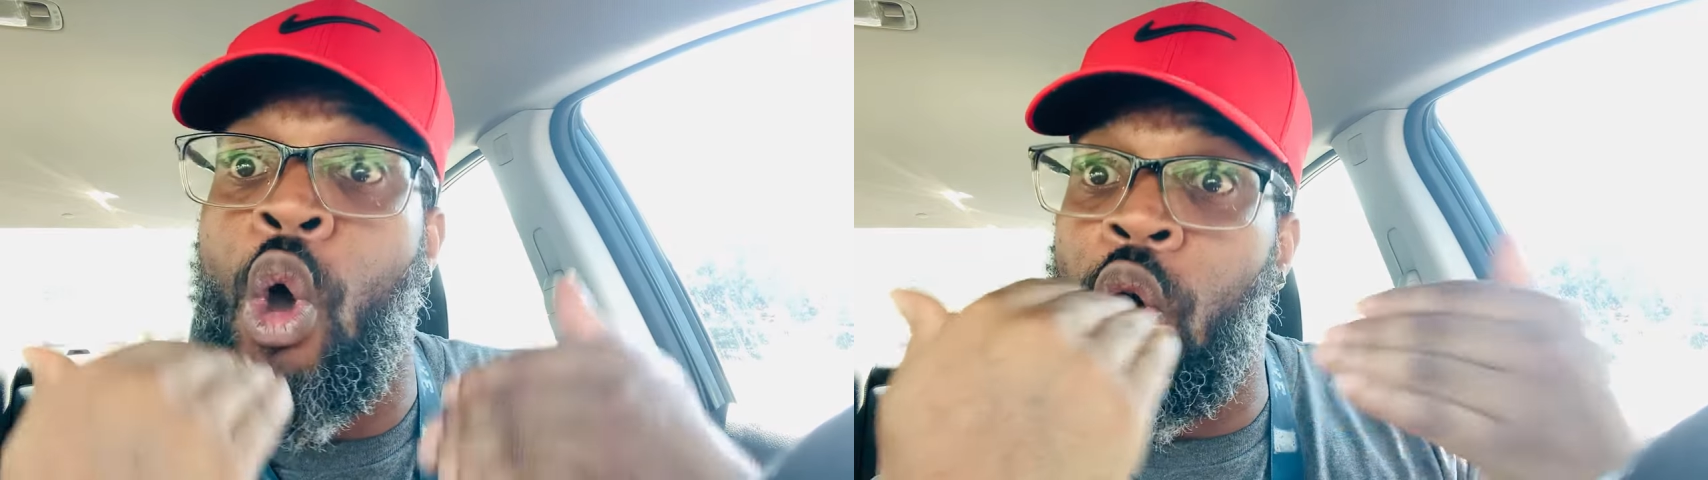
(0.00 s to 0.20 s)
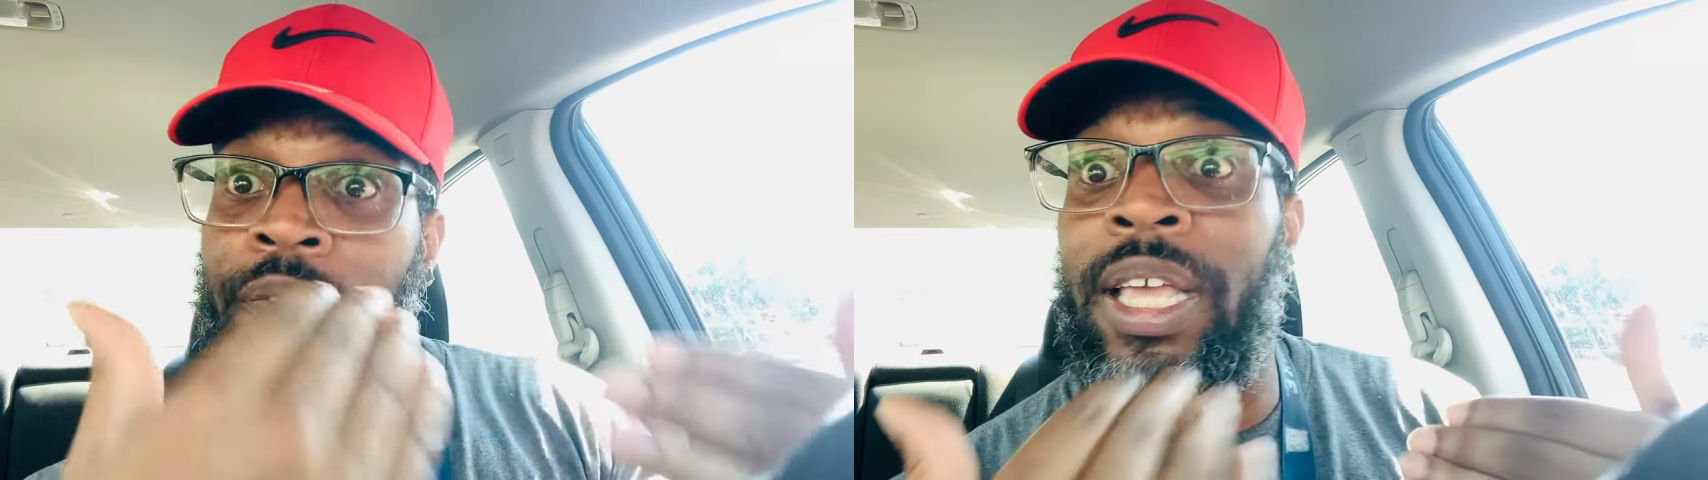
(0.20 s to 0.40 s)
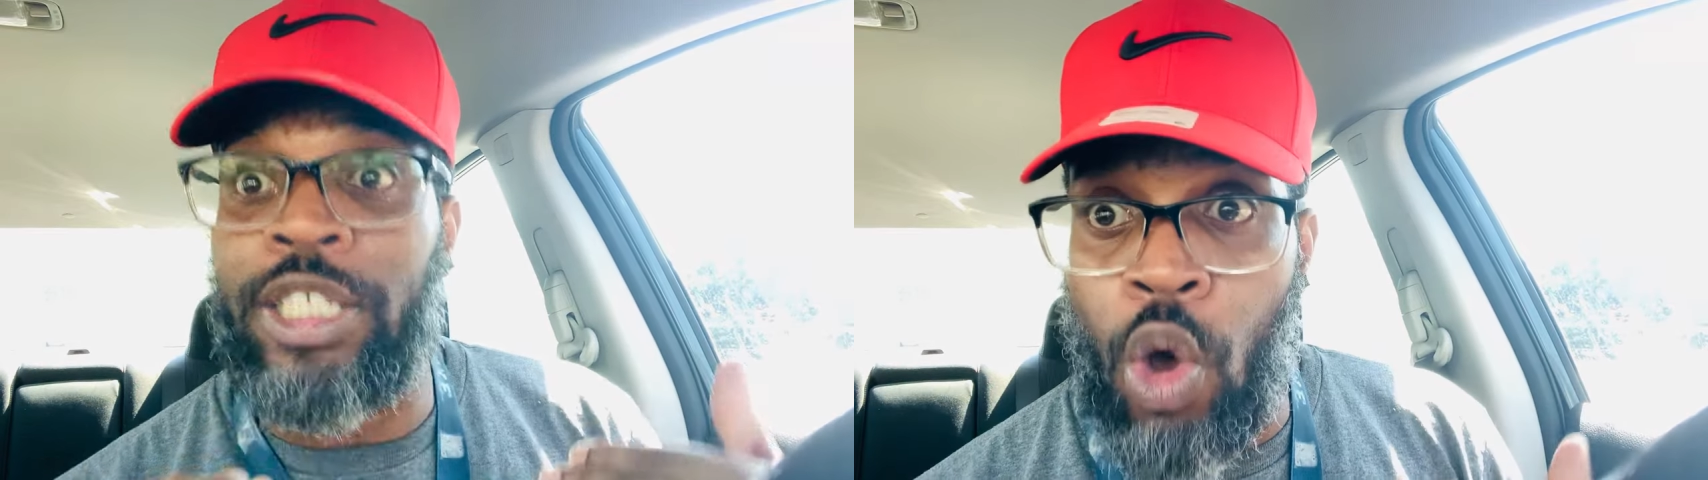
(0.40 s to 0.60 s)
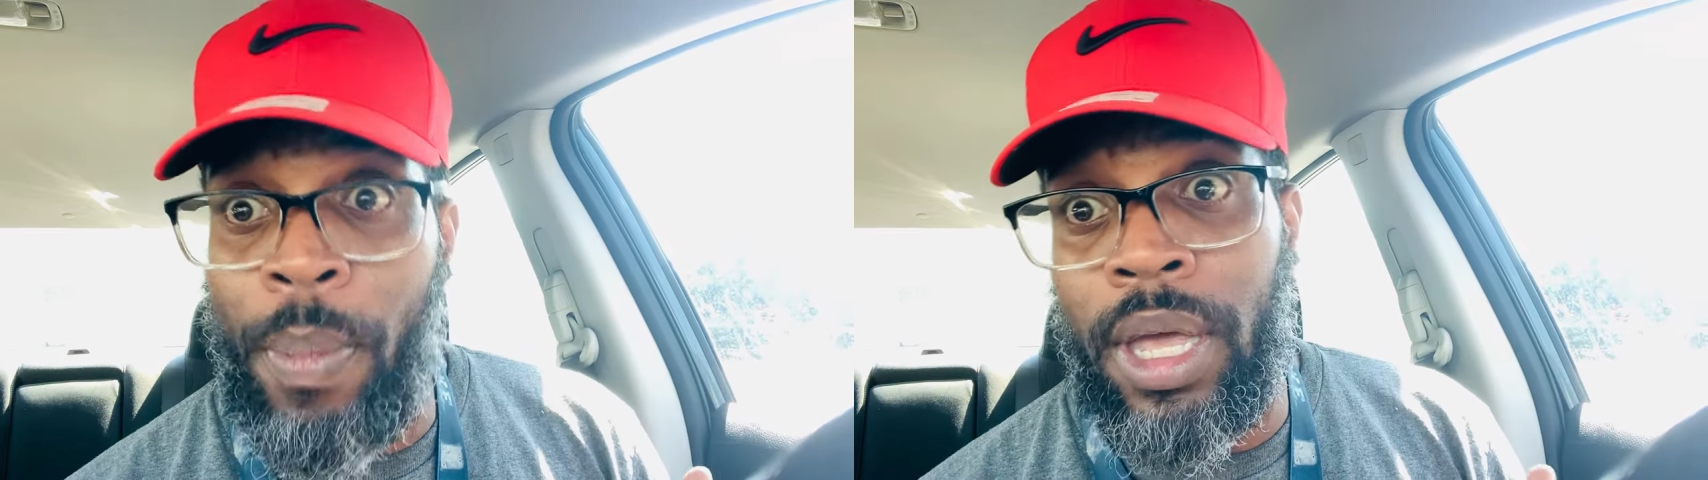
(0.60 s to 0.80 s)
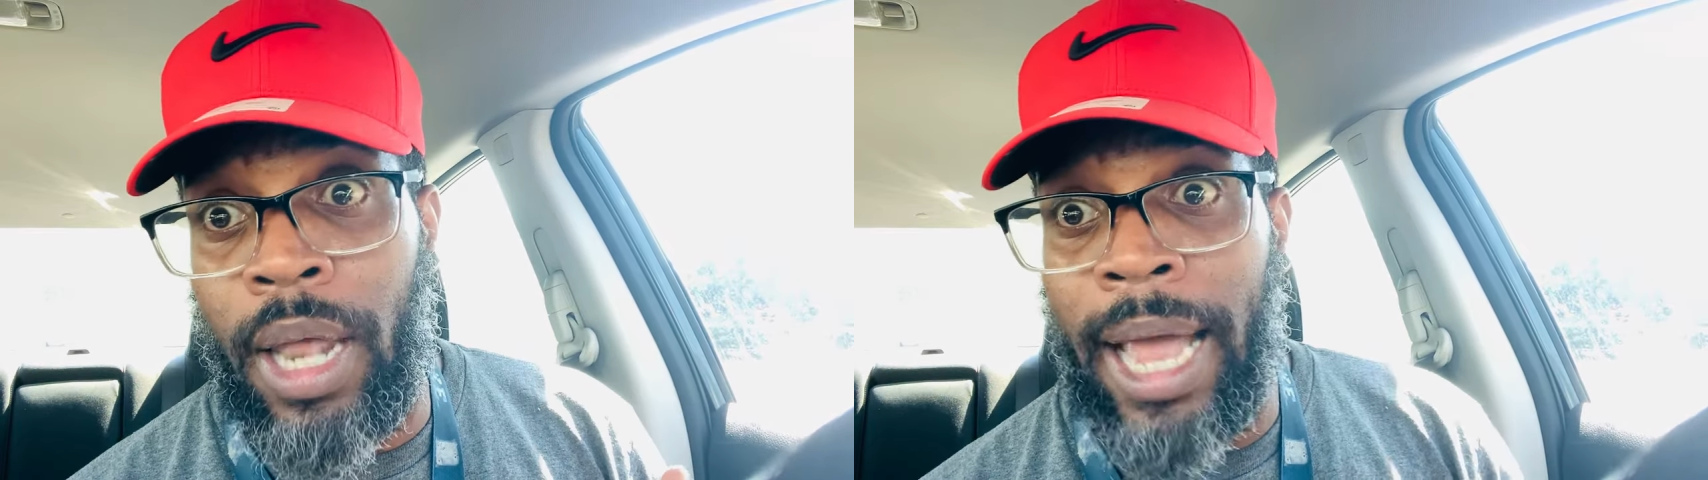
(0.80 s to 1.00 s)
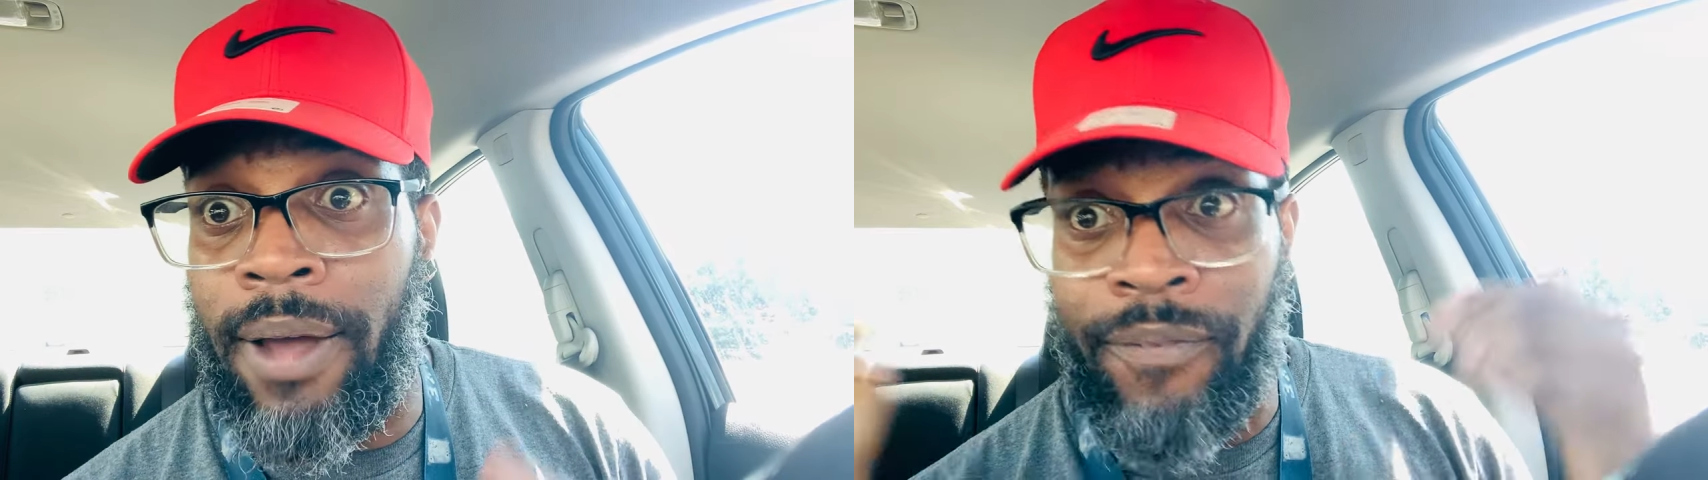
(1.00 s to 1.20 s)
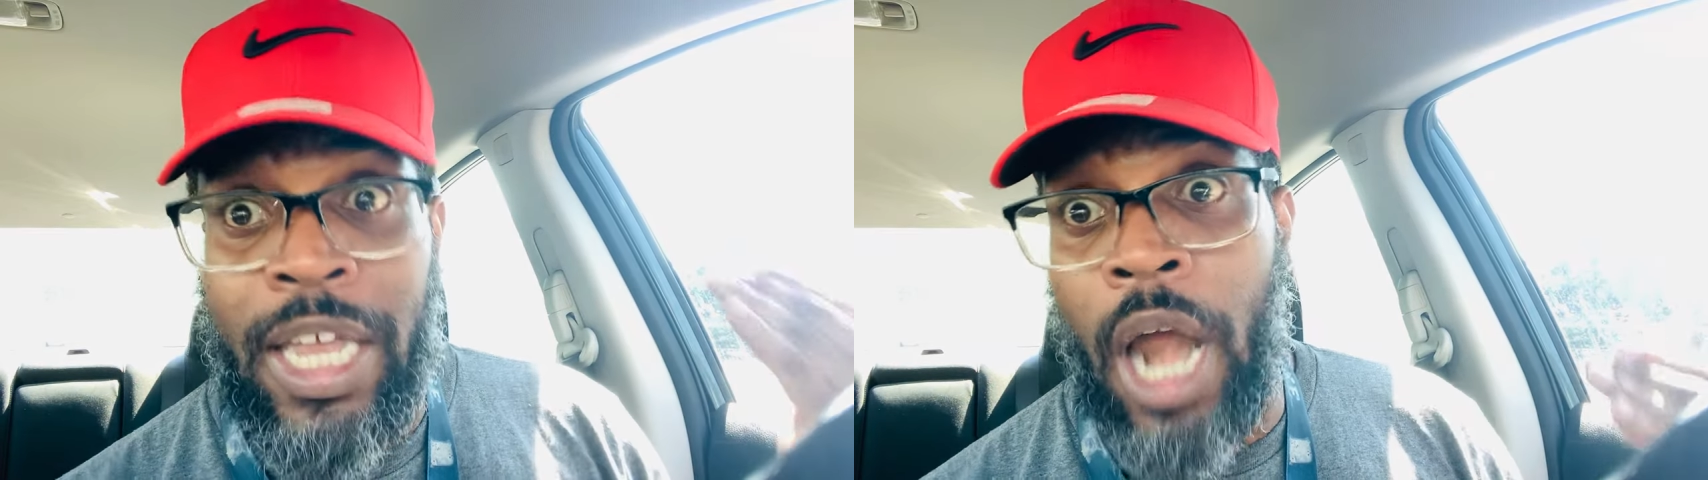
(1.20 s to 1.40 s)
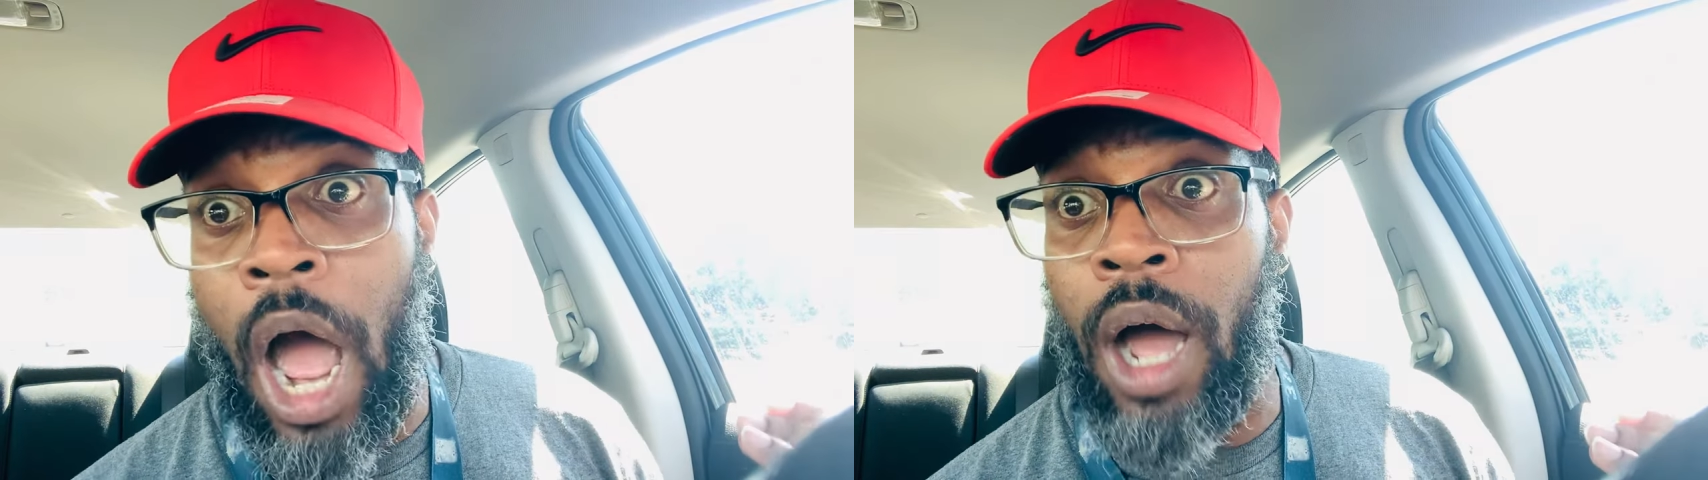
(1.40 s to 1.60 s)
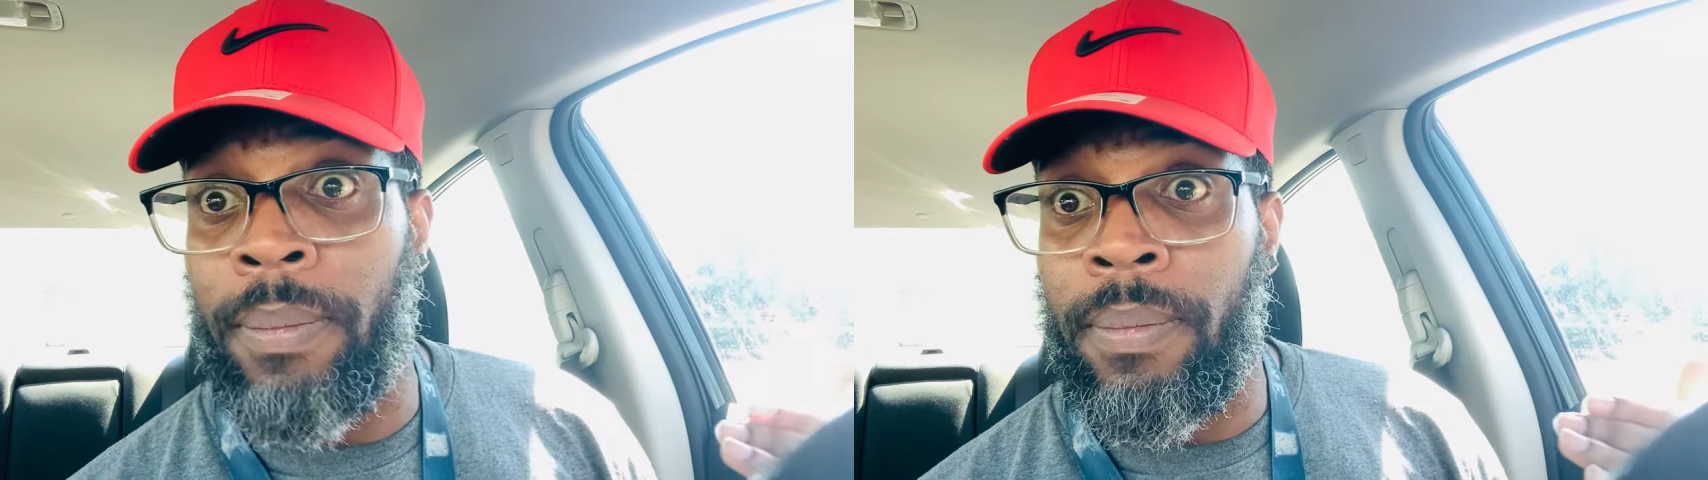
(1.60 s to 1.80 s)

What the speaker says: or if he's going to be like a phenom.